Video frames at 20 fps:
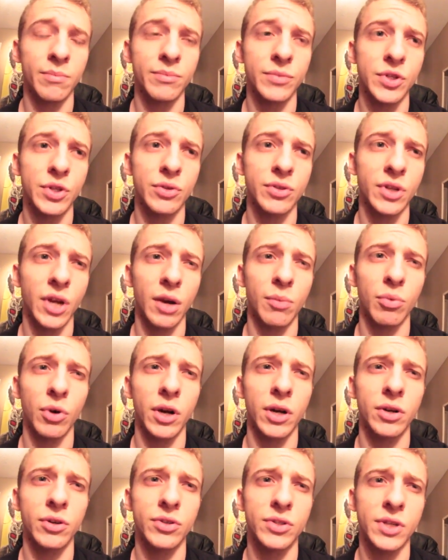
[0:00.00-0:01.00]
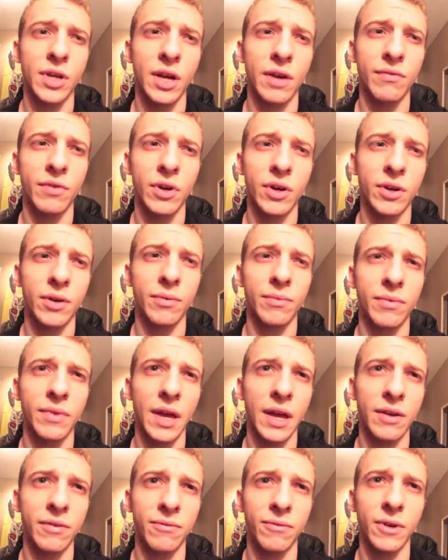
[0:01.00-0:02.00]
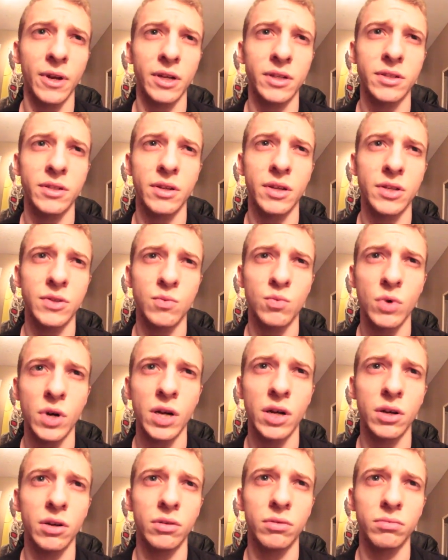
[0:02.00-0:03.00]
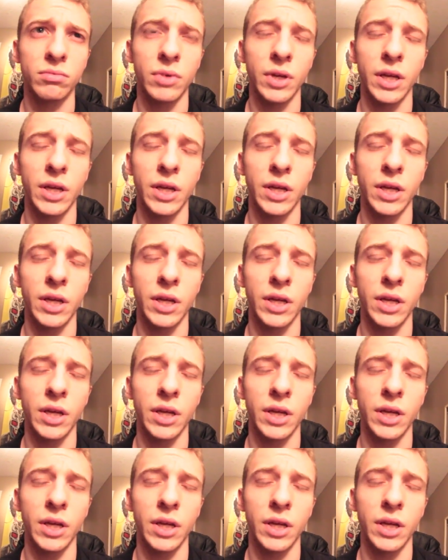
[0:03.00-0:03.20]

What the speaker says: So typewriters have that effect as well,